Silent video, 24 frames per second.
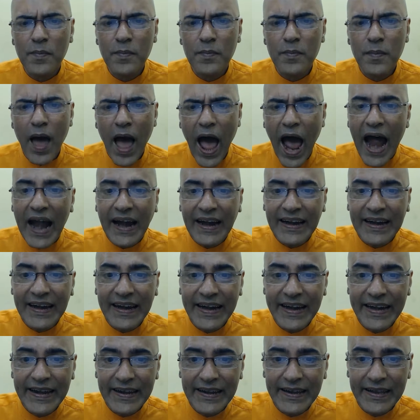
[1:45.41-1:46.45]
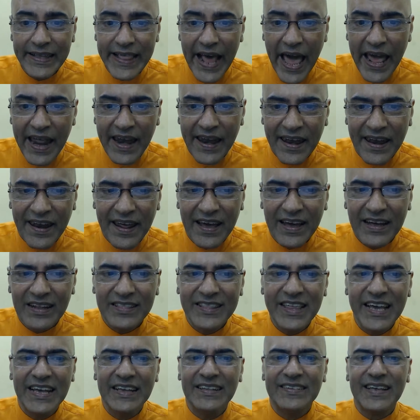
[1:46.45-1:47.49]
And then
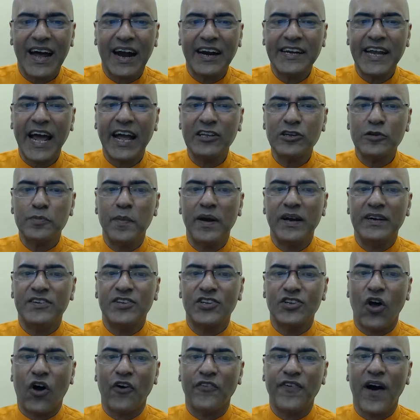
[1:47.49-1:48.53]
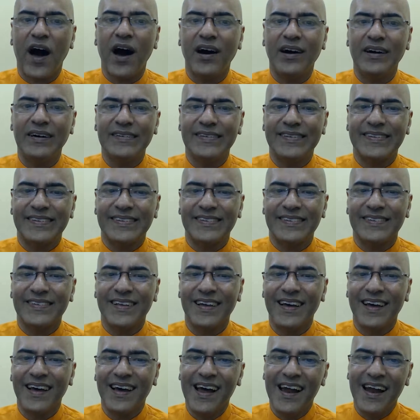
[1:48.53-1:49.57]
these attachments of ours
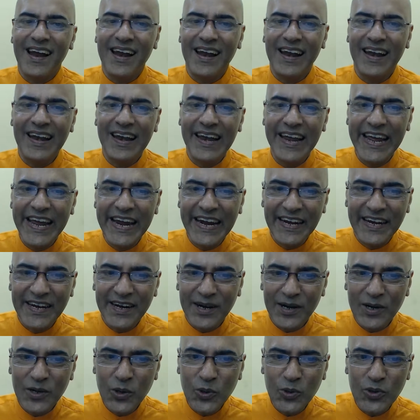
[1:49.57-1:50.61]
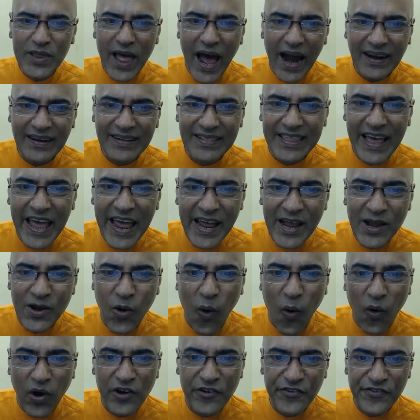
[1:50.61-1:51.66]
lead to that thing
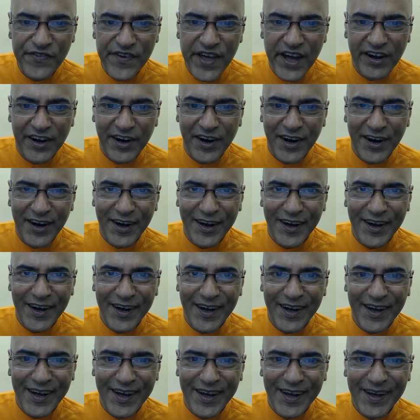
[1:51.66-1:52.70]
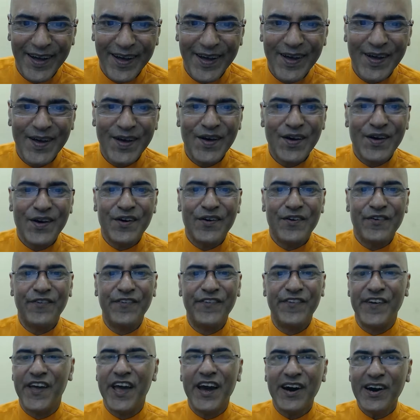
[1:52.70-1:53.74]
called fear.
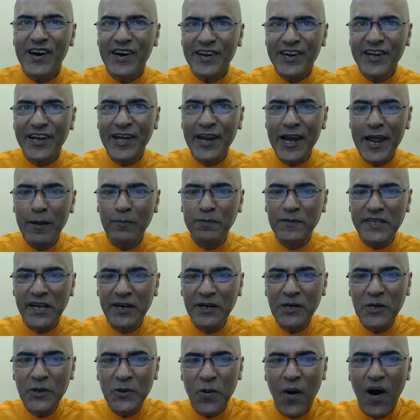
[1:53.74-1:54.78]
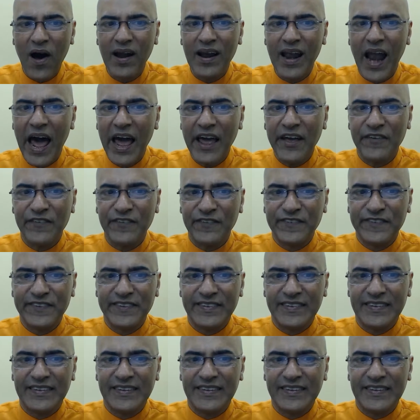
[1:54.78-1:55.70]
Fear creeps into our lives.